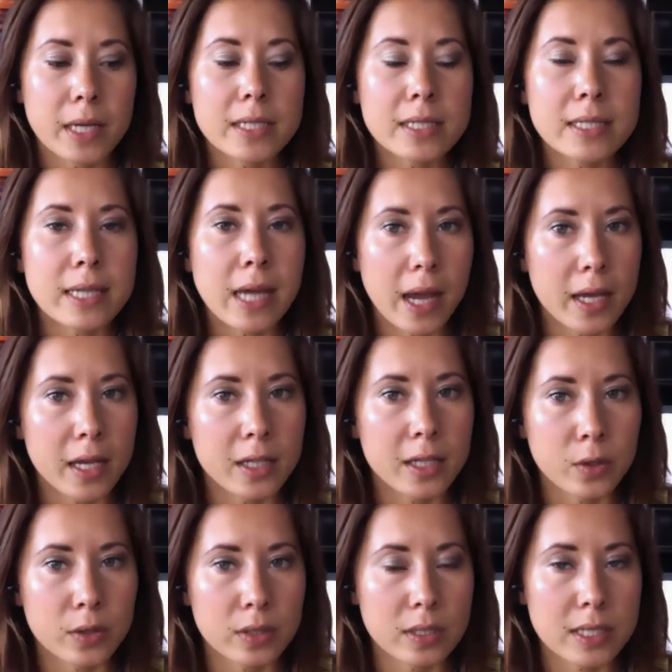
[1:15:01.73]
diet
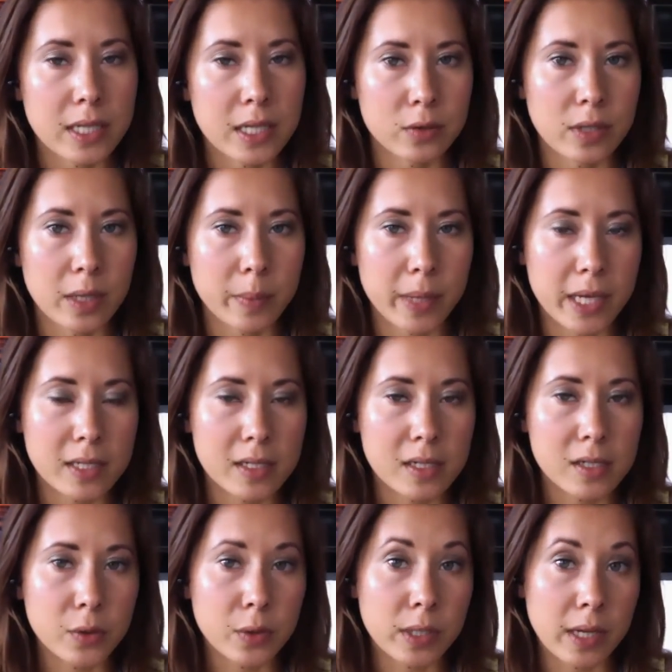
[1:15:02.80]
on a day-to-day basis
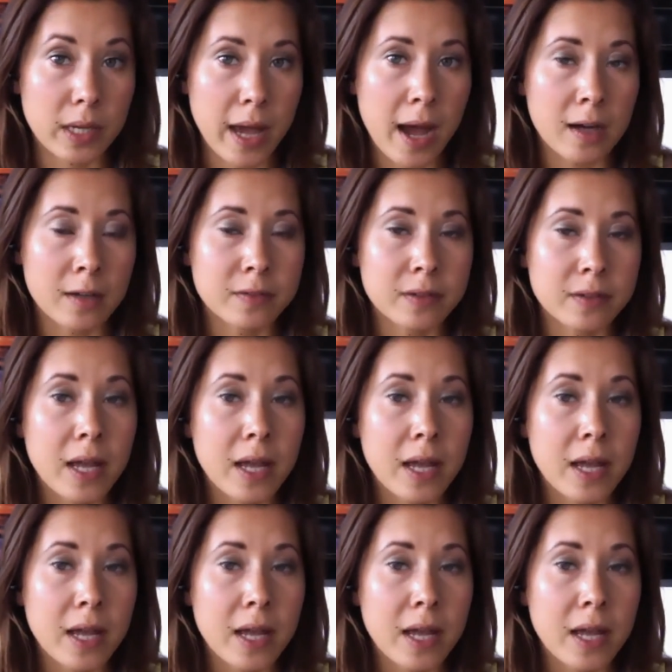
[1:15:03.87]
you're going to have.